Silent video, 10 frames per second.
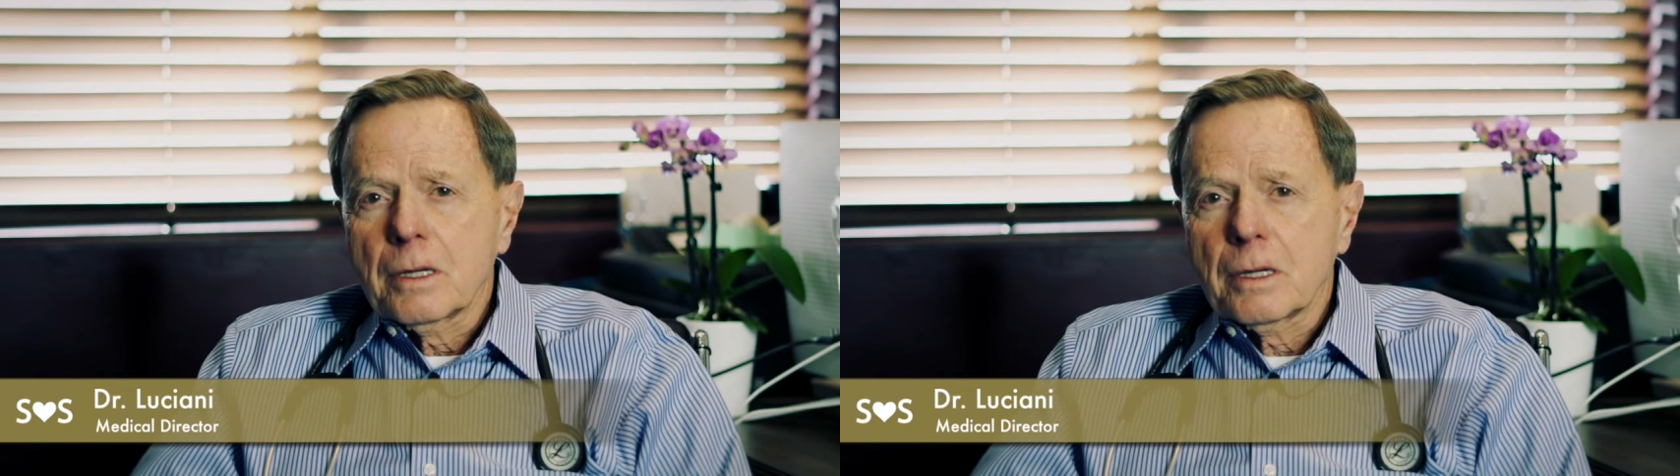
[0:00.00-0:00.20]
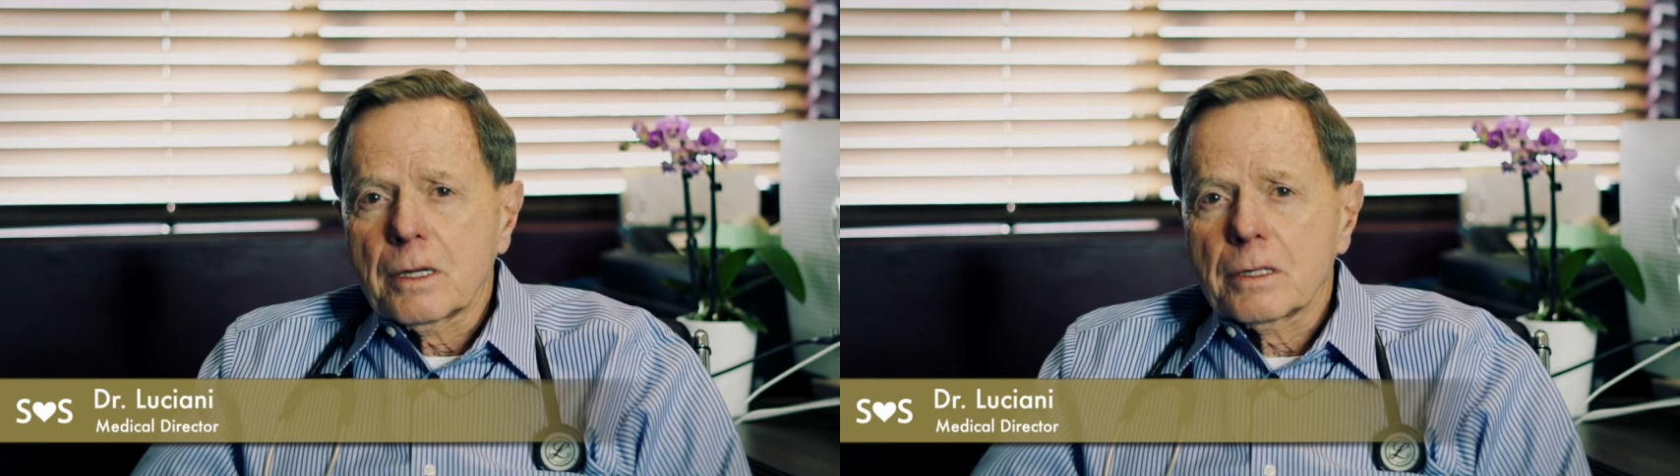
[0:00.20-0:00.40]

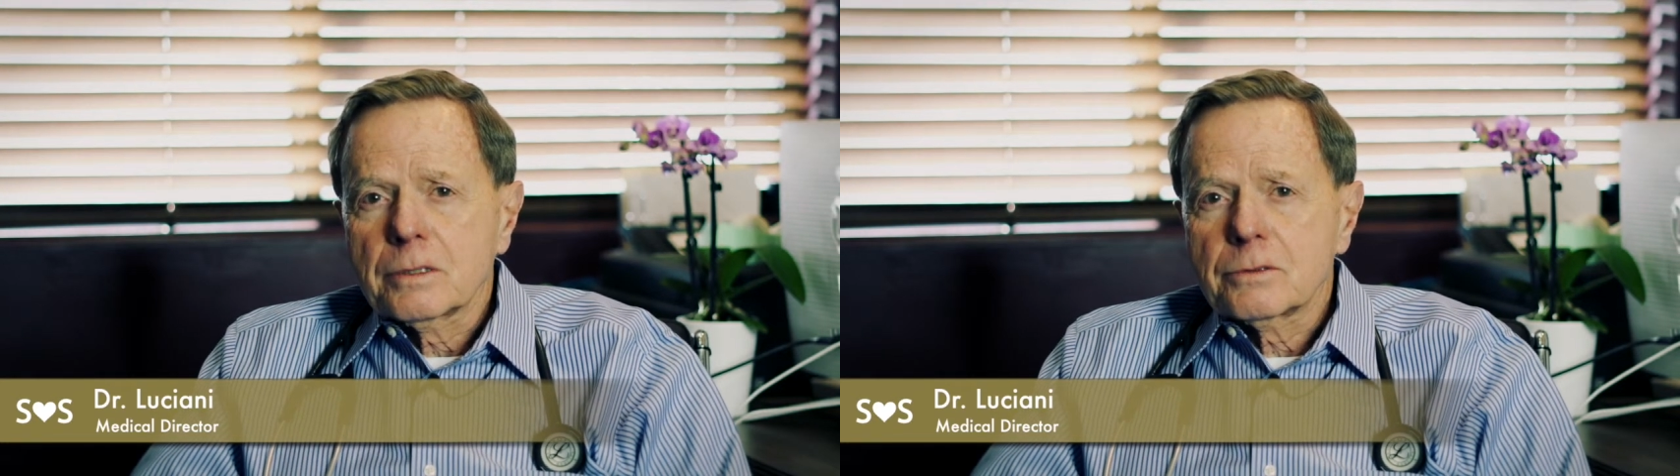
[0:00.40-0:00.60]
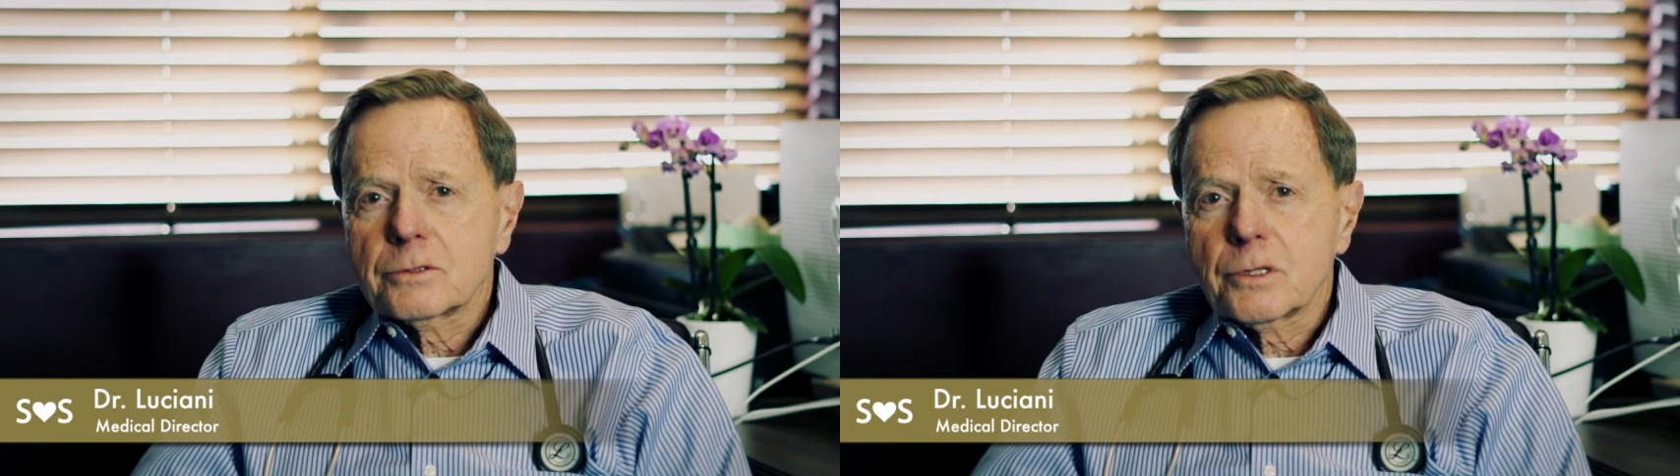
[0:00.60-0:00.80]

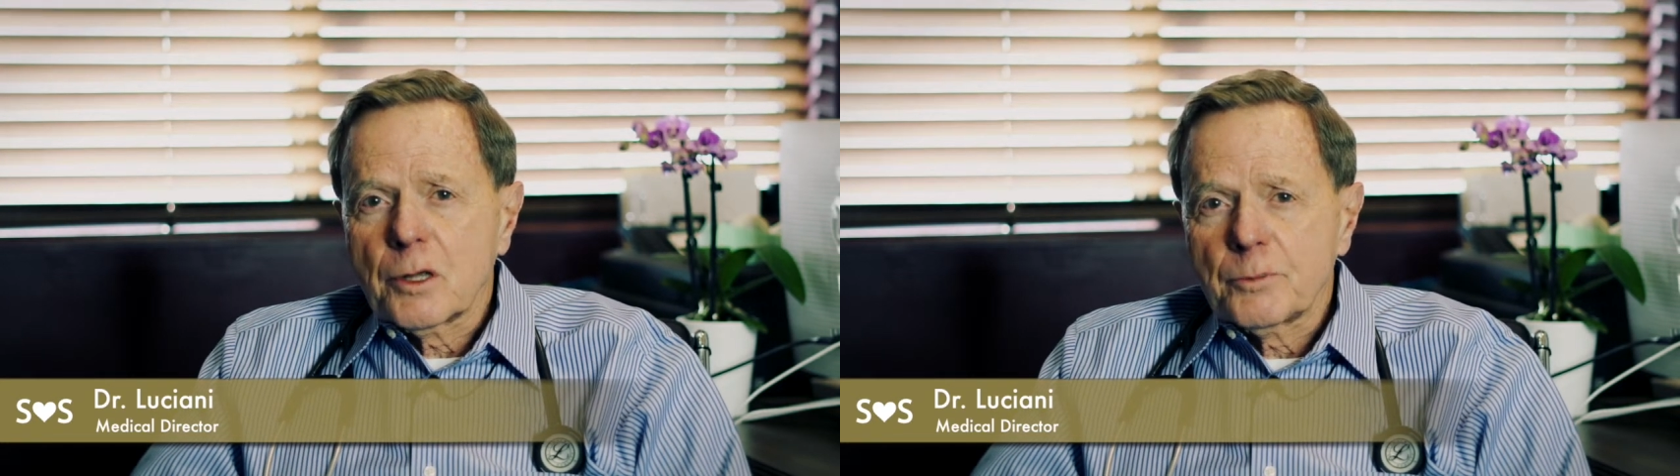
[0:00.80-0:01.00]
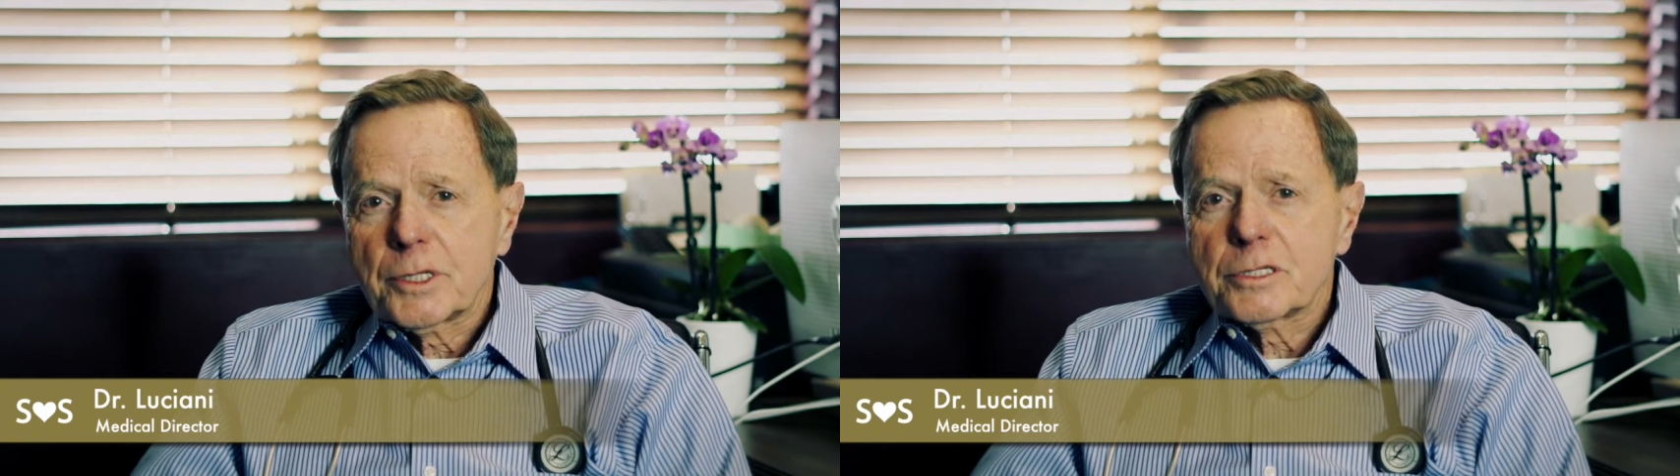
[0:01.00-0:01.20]
to
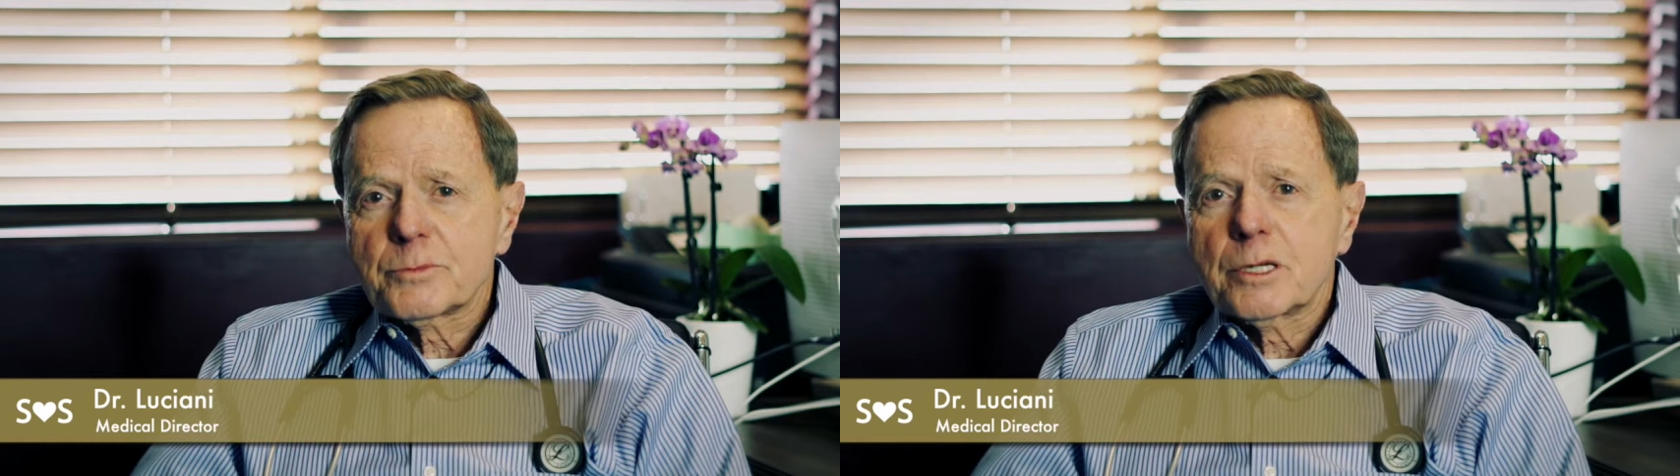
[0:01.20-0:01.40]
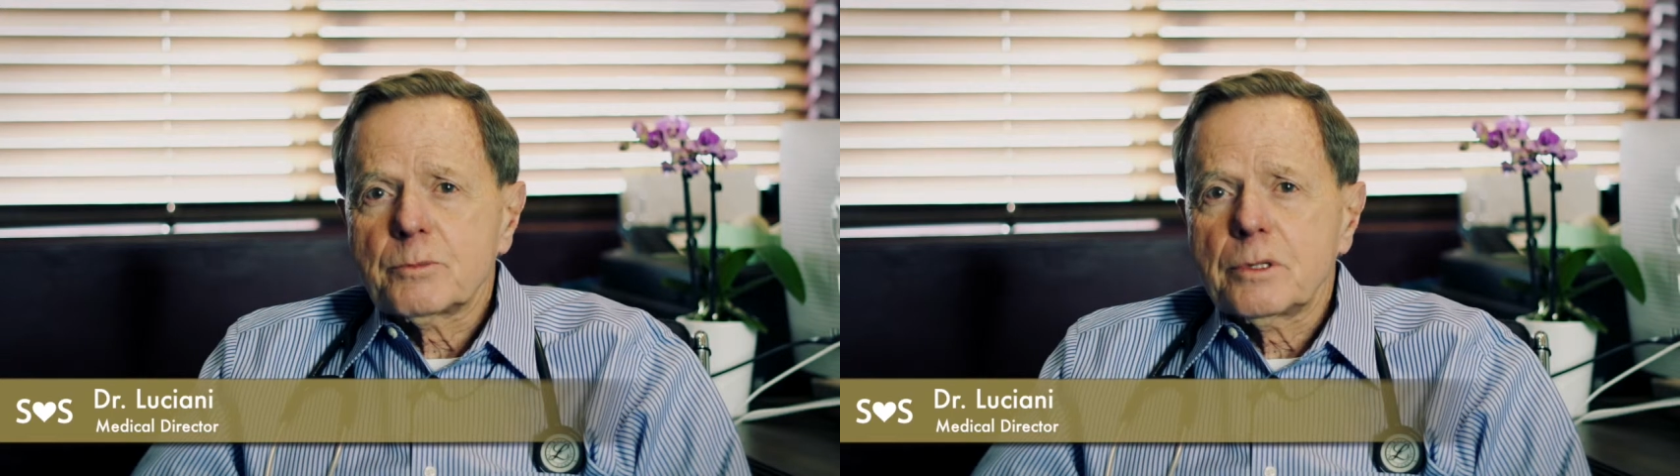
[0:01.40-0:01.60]
help these
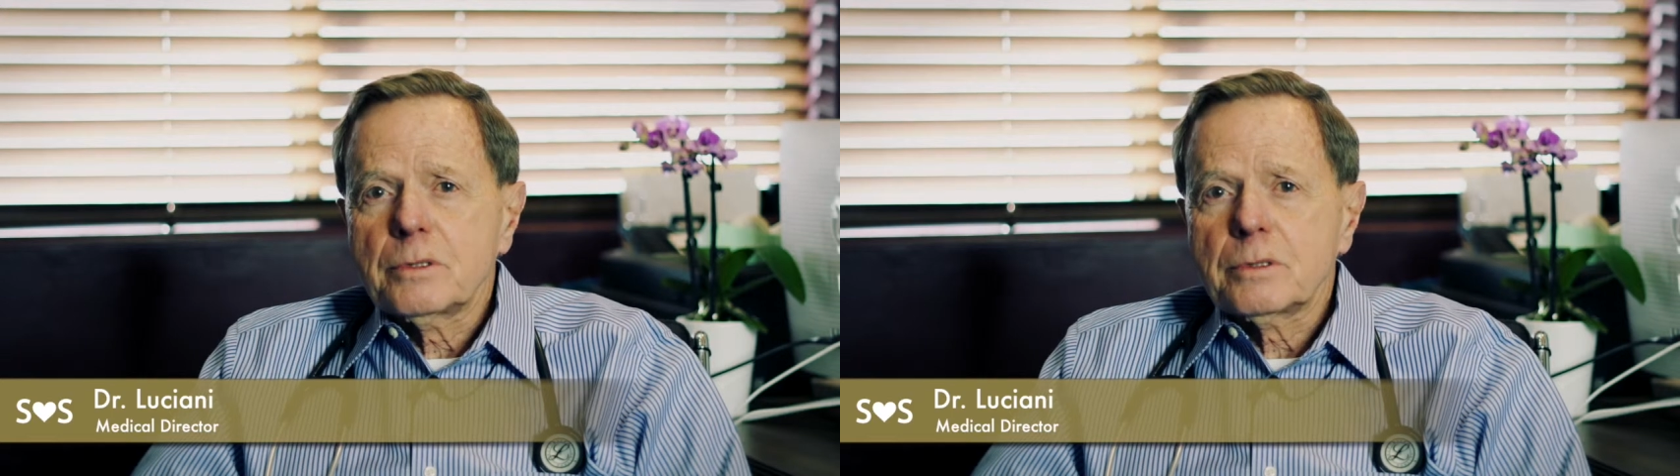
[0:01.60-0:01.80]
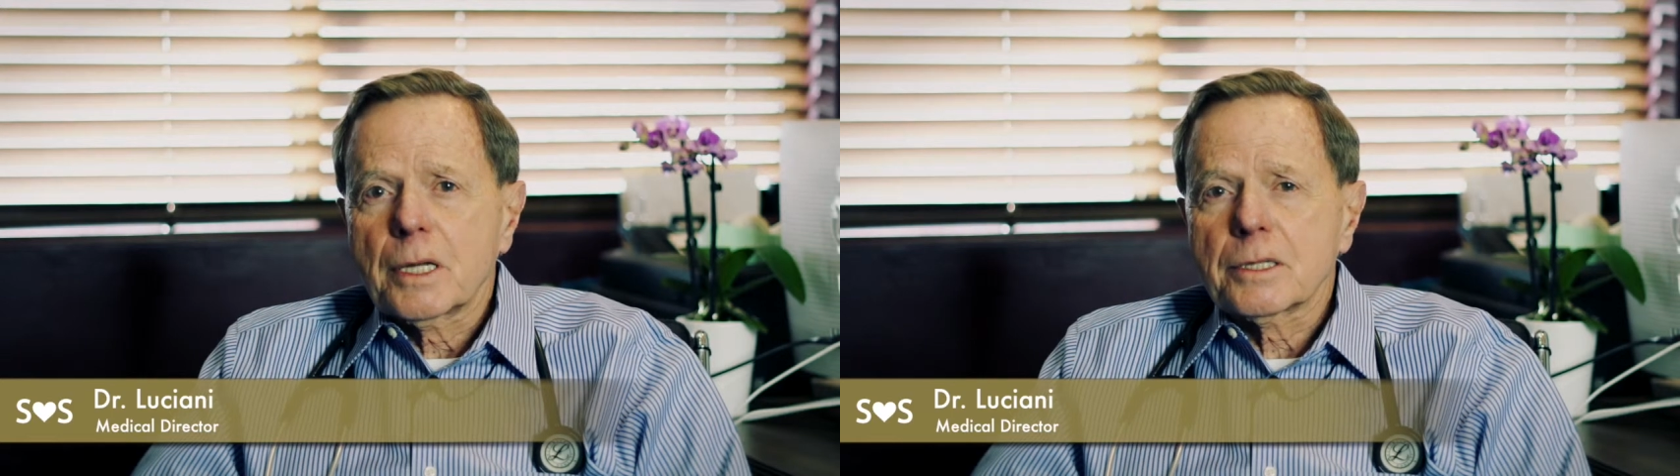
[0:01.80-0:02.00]

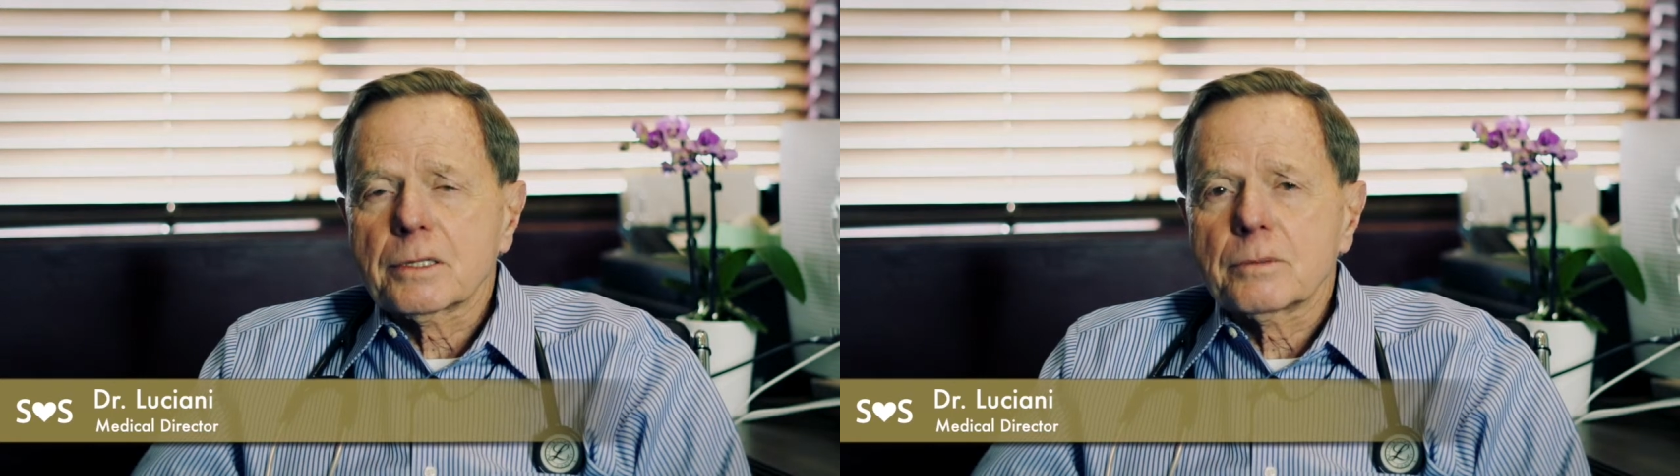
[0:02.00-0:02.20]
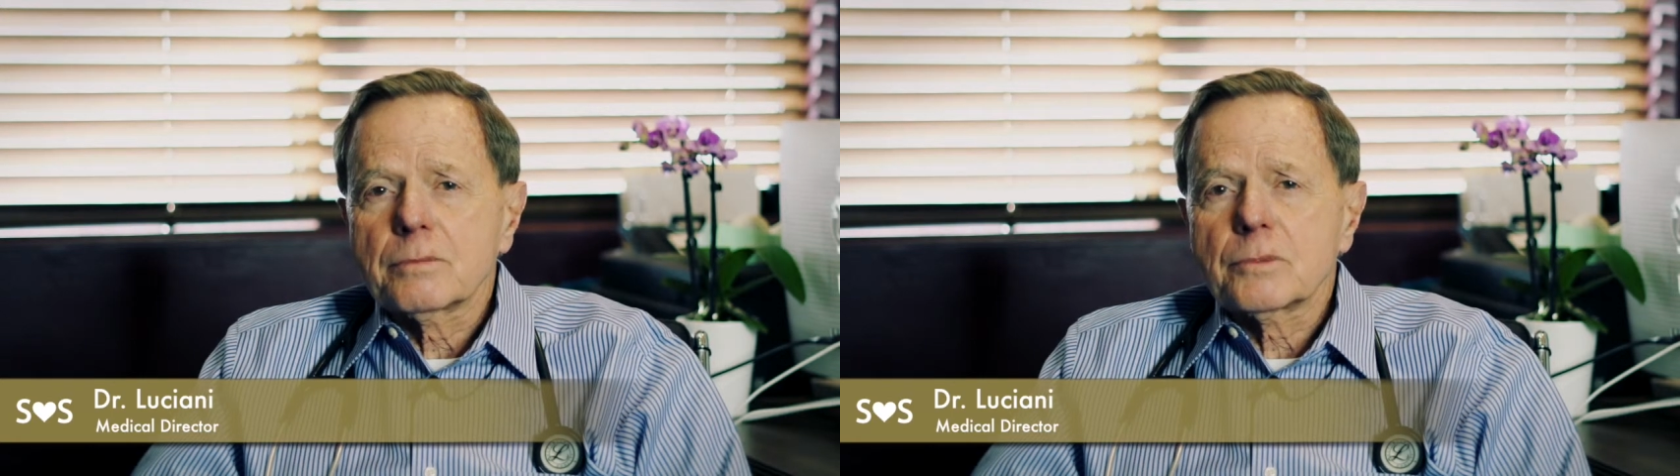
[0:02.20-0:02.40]
people and
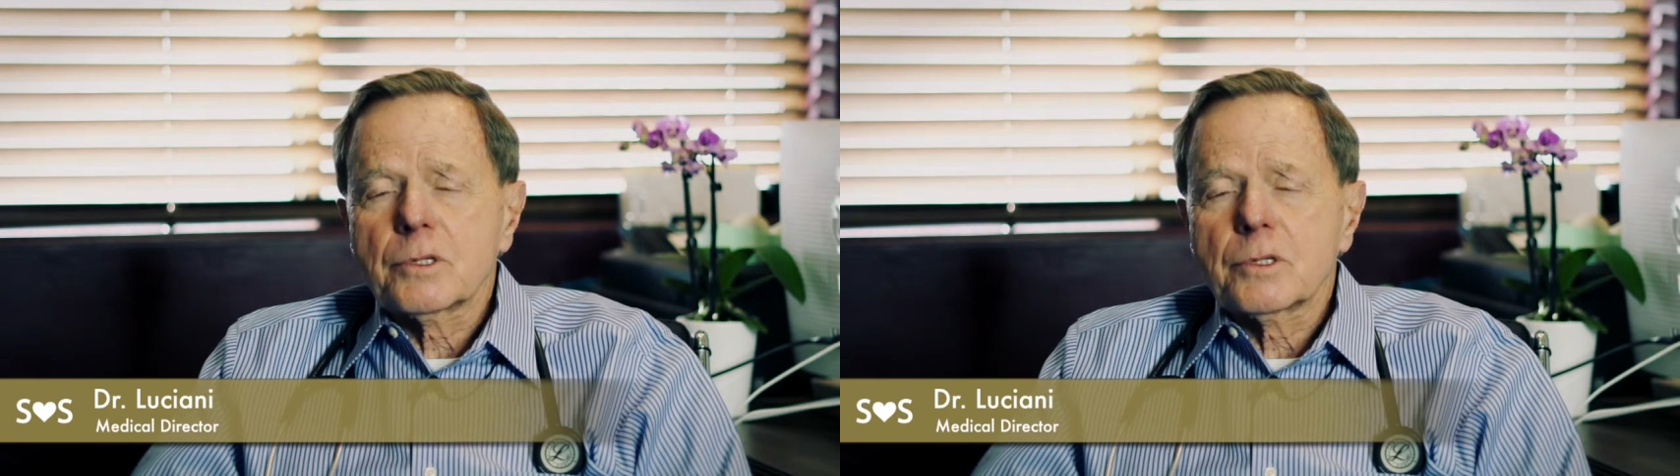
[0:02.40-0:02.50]
to